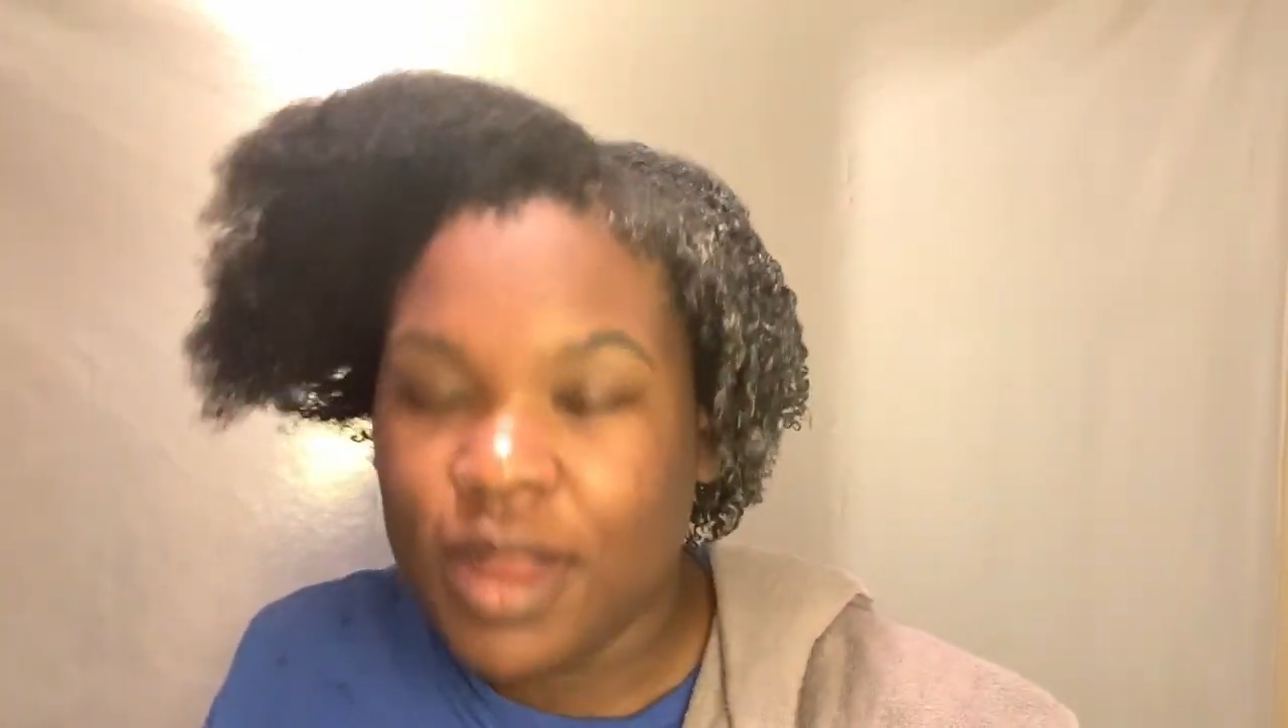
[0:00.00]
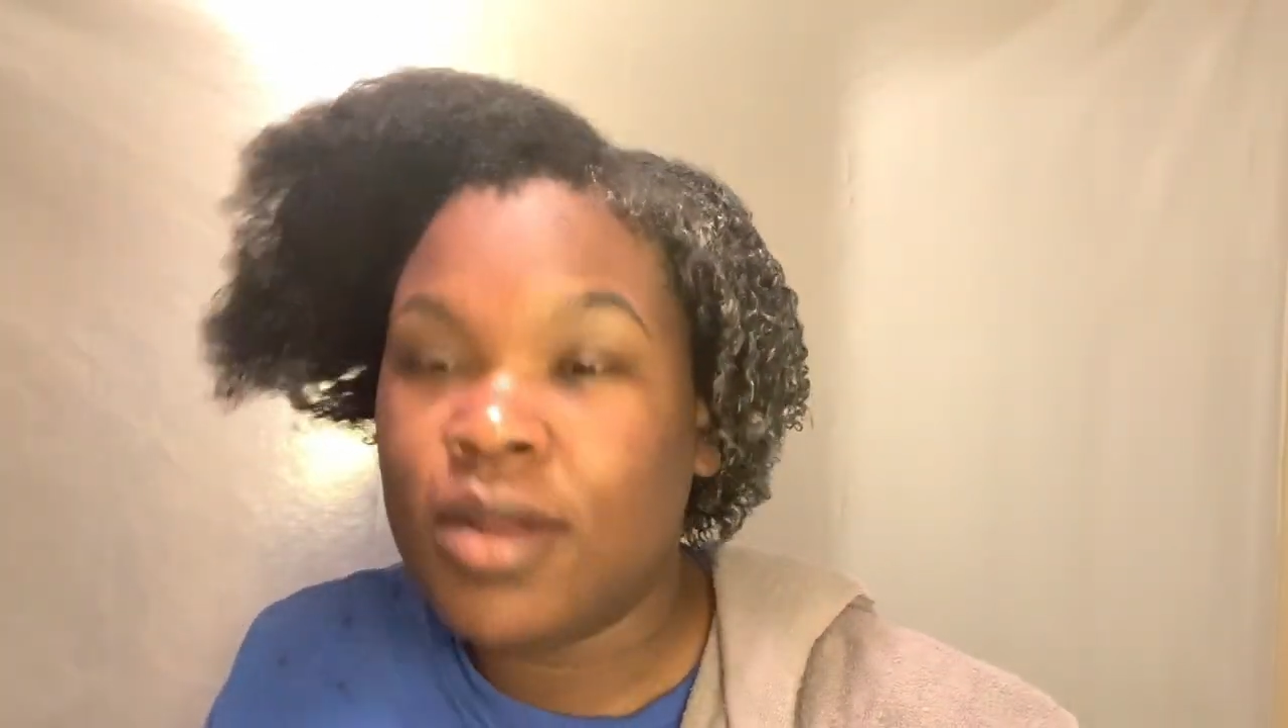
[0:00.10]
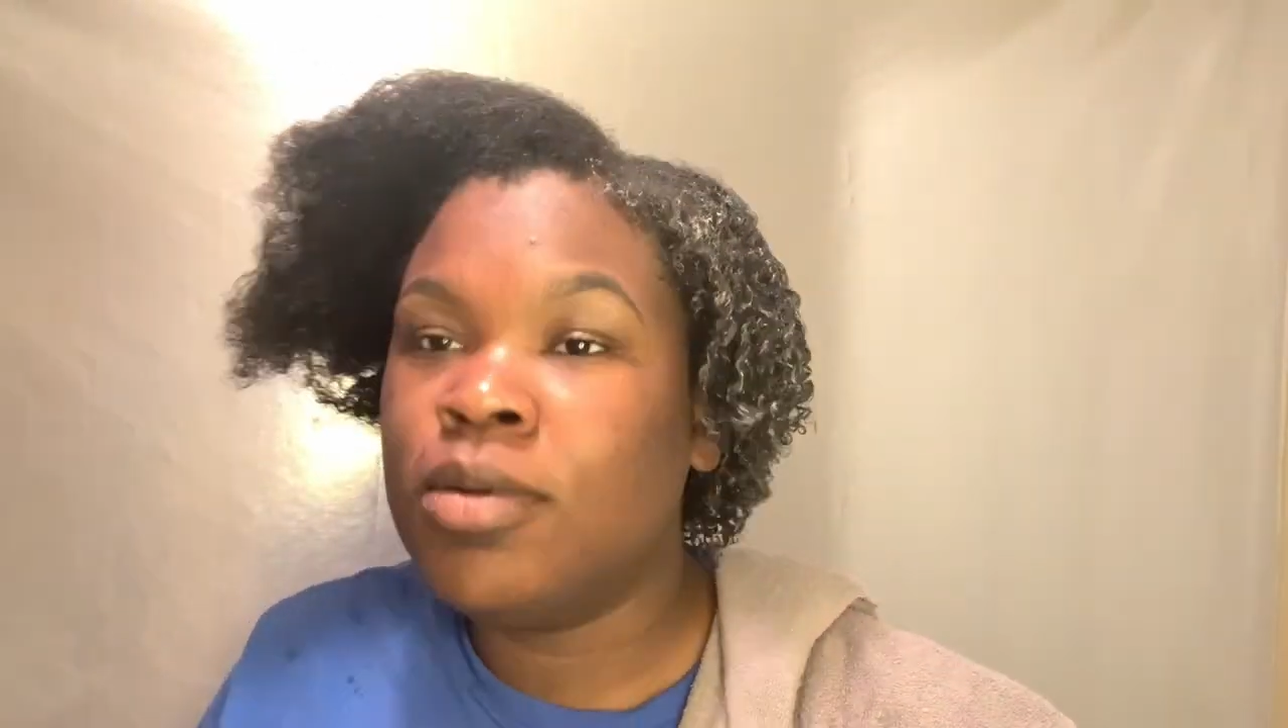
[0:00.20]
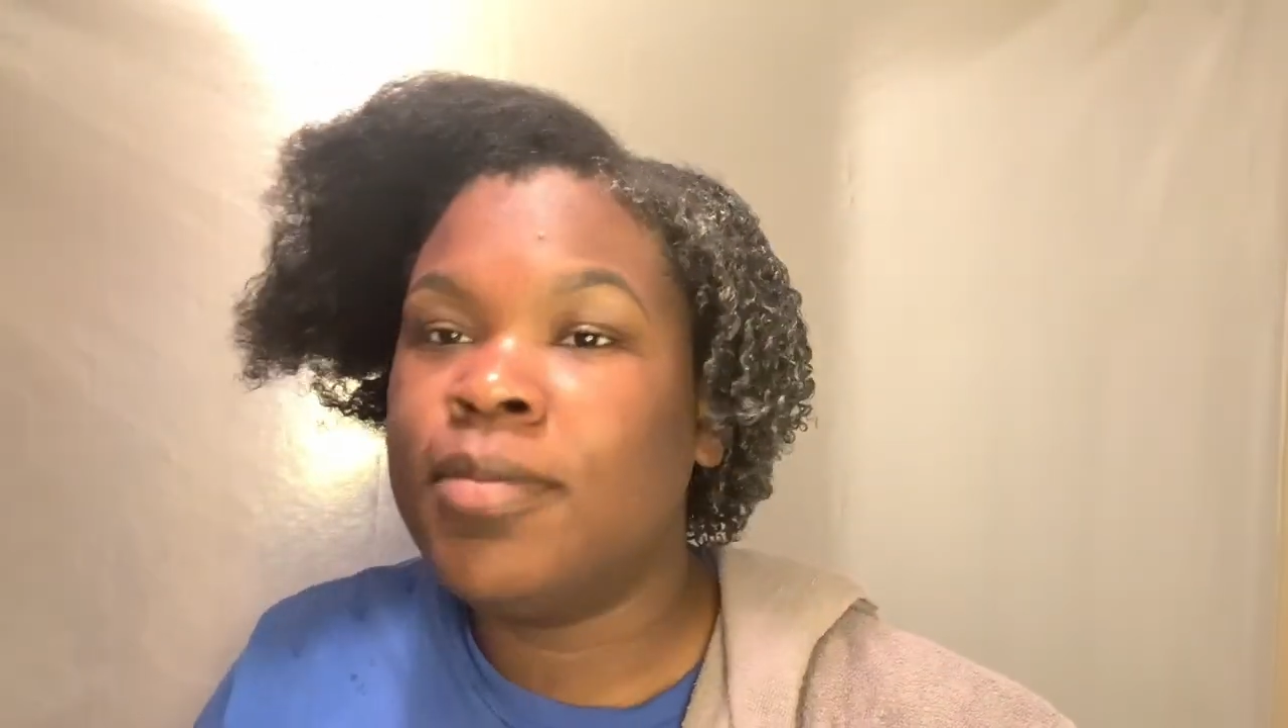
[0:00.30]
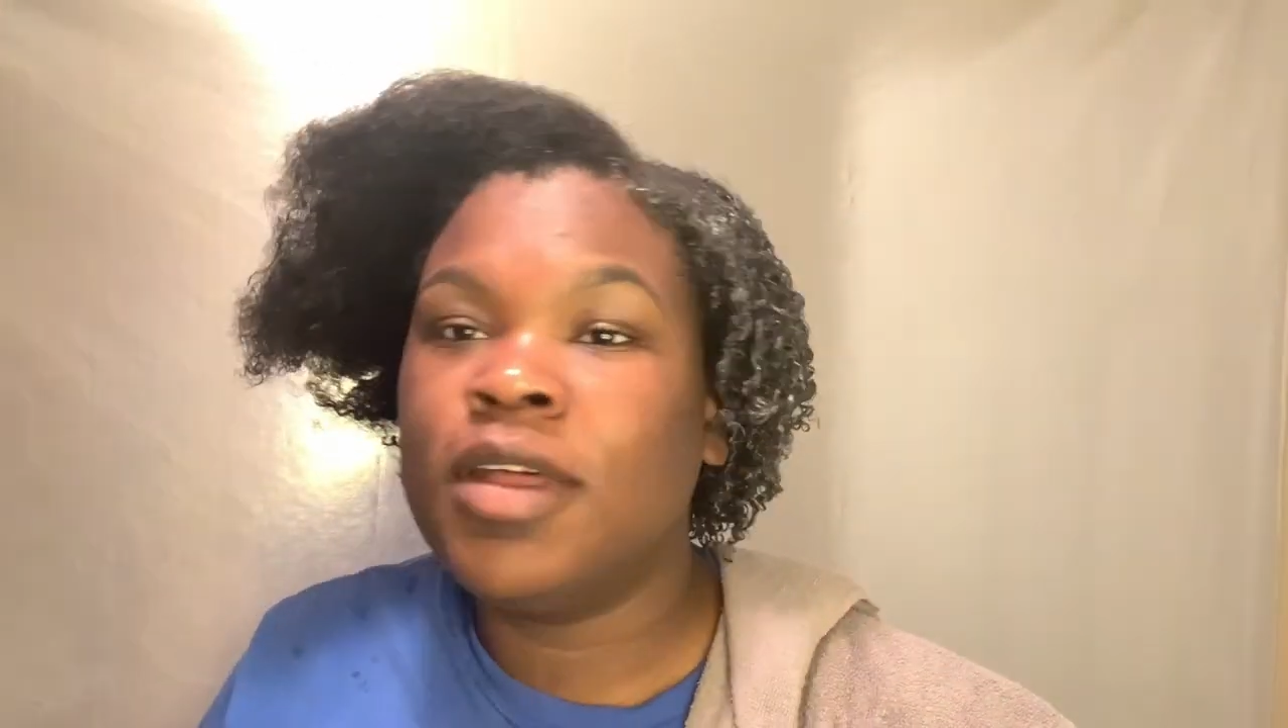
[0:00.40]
my double